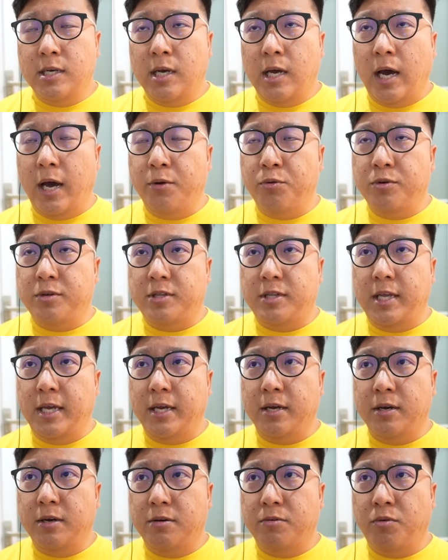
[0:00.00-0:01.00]
I would
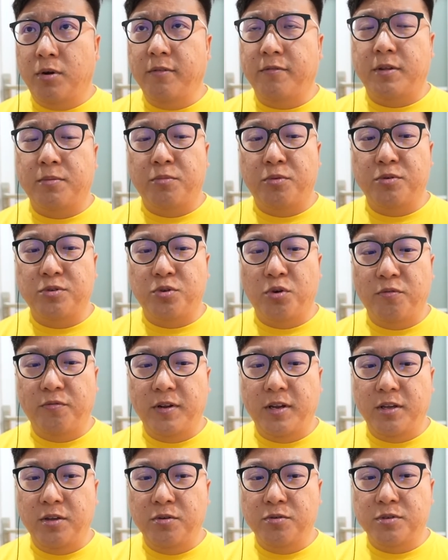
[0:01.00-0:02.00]
think, one of the most
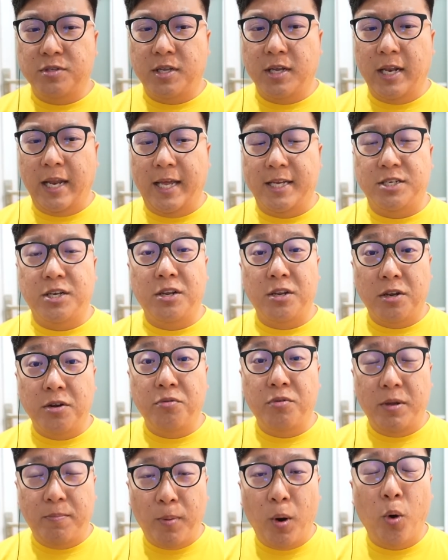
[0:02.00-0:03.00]
overly used
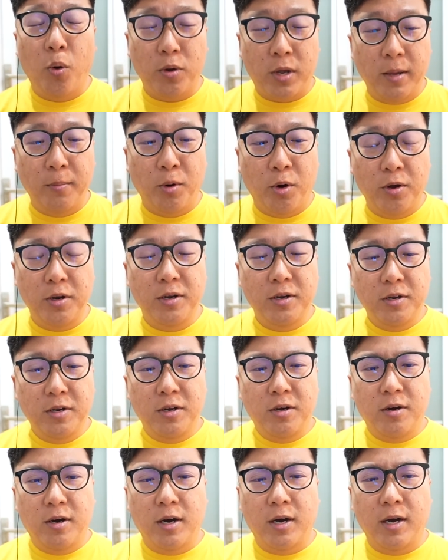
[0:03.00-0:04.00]
legendary Pokemon.
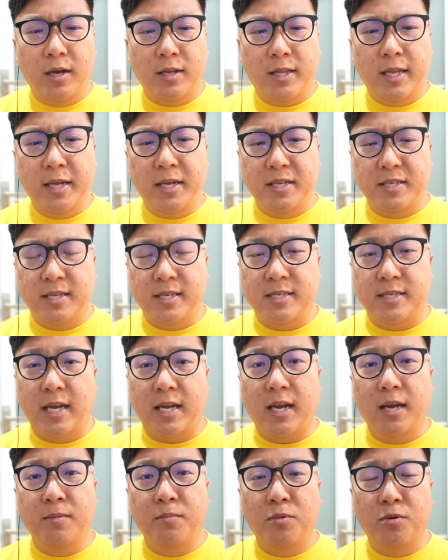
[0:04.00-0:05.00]
I think it's the
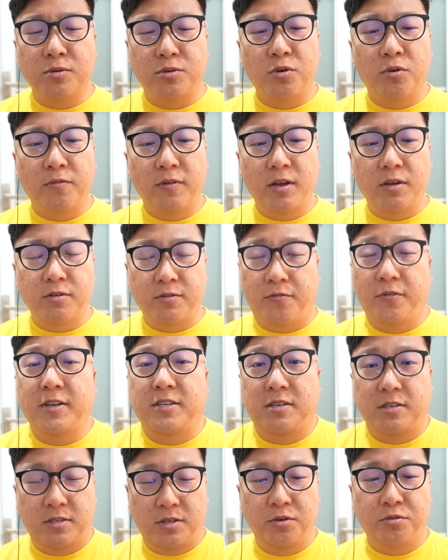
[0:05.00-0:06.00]
second most overly used.
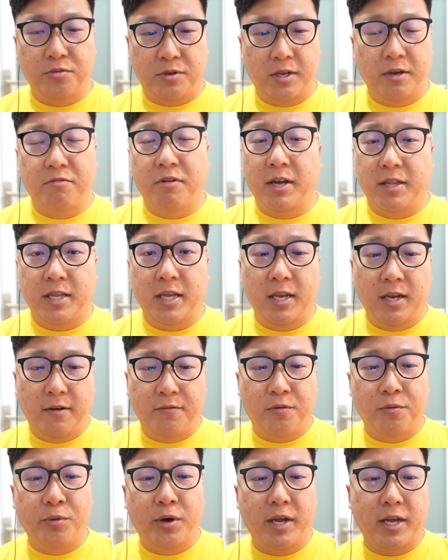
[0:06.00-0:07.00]
First is still Giratina
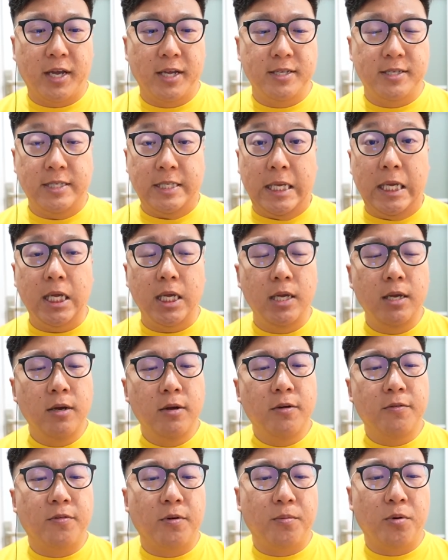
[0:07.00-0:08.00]
from what I can see
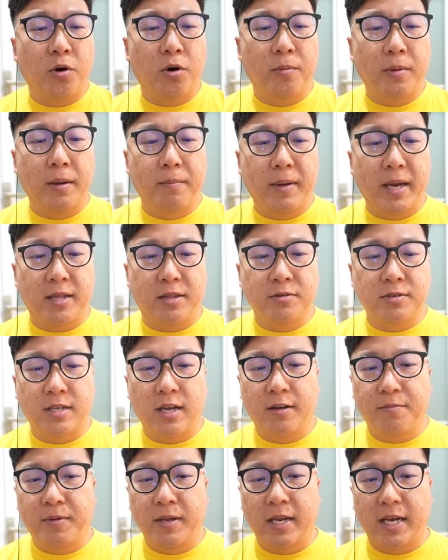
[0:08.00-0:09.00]
from all my battles
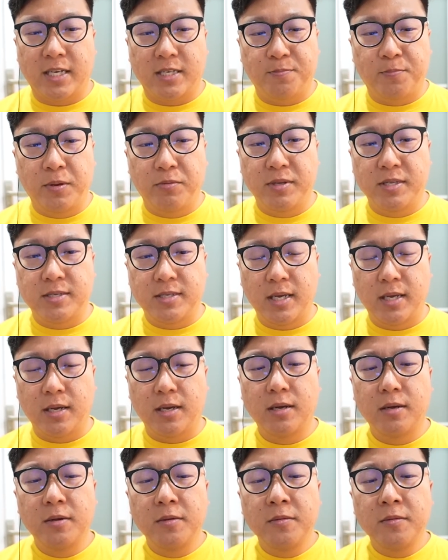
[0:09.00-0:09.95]
that I've been experiencing.